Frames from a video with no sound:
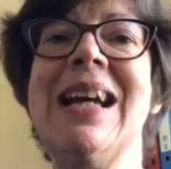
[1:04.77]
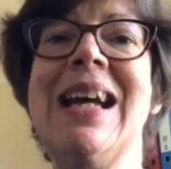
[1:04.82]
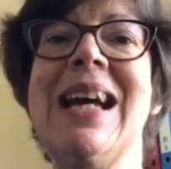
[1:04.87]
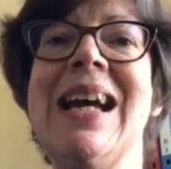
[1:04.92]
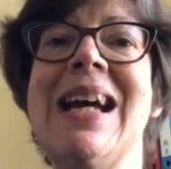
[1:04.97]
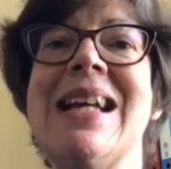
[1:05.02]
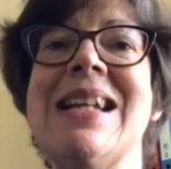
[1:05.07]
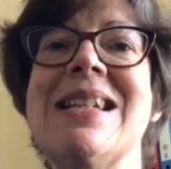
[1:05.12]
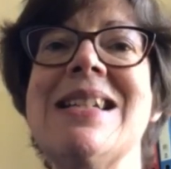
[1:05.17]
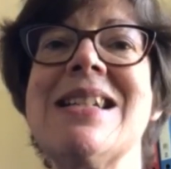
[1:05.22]

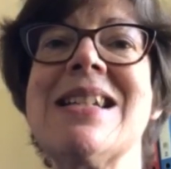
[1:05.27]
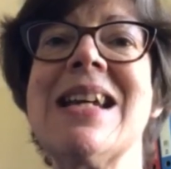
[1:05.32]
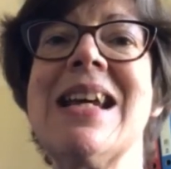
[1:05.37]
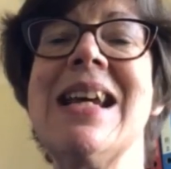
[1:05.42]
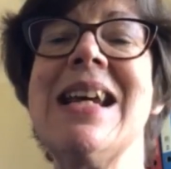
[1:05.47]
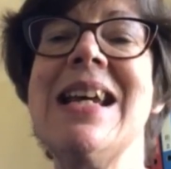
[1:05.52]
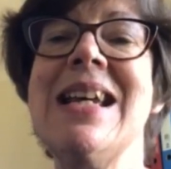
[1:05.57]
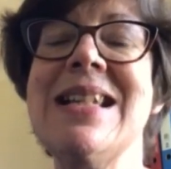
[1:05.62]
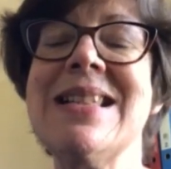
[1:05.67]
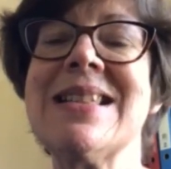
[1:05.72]
and
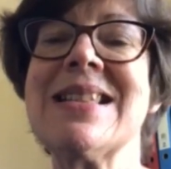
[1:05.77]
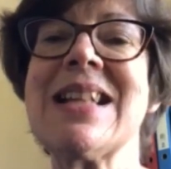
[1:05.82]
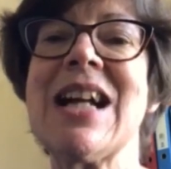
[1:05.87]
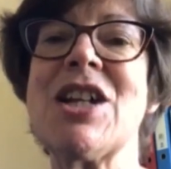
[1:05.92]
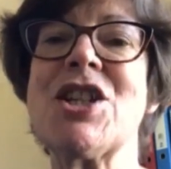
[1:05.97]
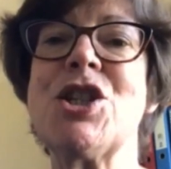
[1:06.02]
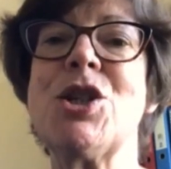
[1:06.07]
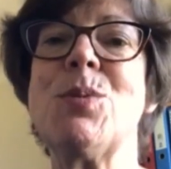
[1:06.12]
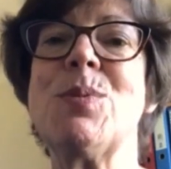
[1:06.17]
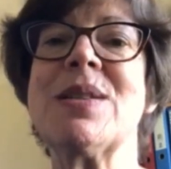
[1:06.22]
his
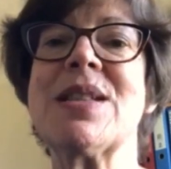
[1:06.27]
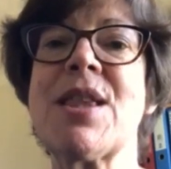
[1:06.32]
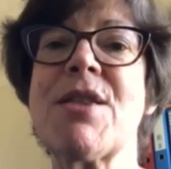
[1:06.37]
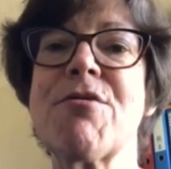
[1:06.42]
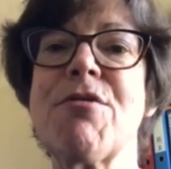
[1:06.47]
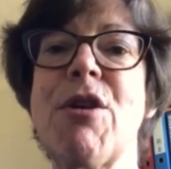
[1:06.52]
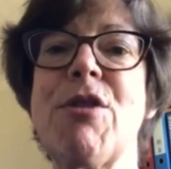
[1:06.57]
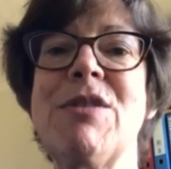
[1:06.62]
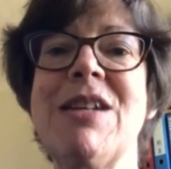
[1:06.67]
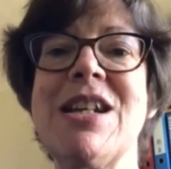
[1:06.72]
statue was
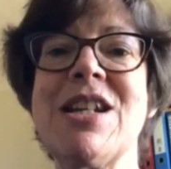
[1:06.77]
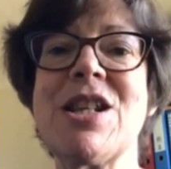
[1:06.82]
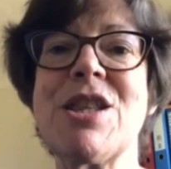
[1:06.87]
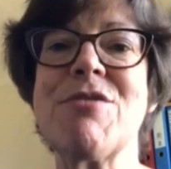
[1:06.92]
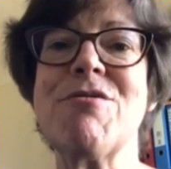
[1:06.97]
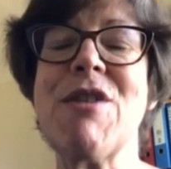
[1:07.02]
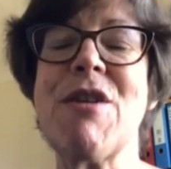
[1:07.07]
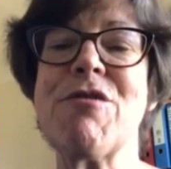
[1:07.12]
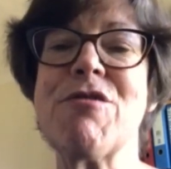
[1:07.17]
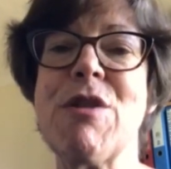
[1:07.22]
thrown into the
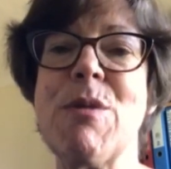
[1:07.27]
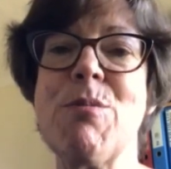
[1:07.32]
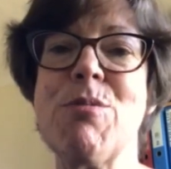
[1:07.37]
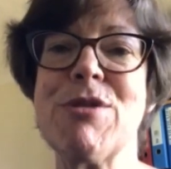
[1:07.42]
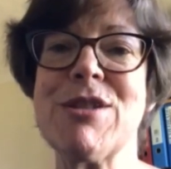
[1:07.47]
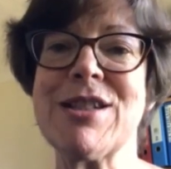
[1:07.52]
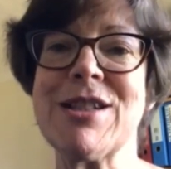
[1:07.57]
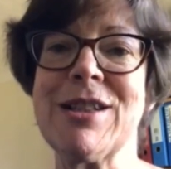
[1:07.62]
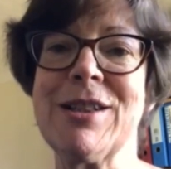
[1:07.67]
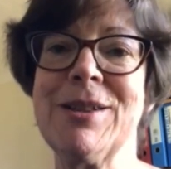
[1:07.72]
river in
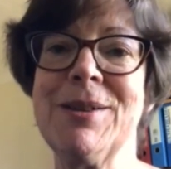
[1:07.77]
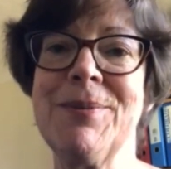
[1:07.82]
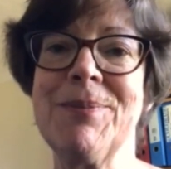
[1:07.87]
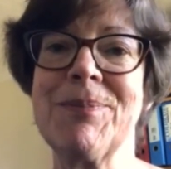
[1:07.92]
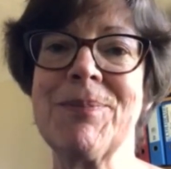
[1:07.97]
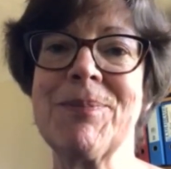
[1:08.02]
Bristol.